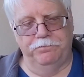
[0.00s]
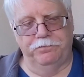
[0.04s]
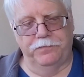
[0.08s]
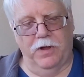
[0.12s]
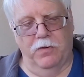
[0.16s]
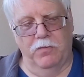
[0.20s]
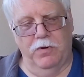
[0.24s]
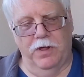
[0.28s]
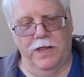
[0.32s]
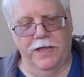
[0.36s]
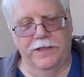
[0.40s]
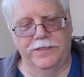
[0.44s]

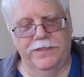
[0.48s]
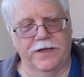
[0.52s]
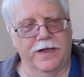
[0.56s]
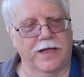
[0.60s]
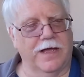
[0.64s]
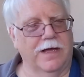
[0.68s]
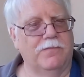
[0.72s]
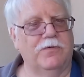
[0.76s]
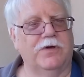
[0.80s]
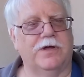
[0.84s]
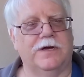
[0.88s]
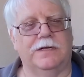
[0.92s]
Well, I think
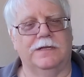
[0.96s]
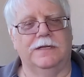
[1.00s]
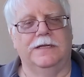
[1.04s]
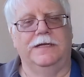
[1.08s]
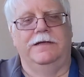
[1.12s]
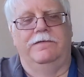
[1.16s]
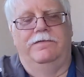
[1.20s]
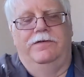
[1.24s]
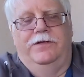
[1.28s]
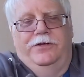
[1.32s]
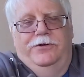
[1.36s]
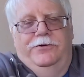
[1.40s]
I'm going to
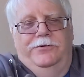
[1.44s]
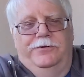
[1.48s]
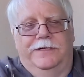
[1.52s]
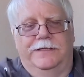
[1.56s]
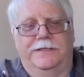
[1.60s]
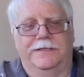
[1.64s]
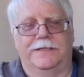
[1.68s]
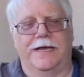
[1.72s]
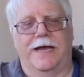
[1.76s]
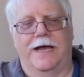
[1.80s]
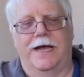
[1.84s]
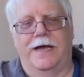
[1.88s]
leave you
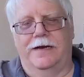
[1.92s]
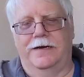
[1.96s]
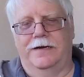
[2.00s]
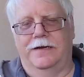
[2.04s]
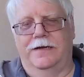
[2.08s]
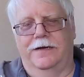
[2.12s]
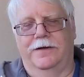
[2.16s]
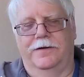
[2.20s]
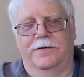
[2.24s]
at that.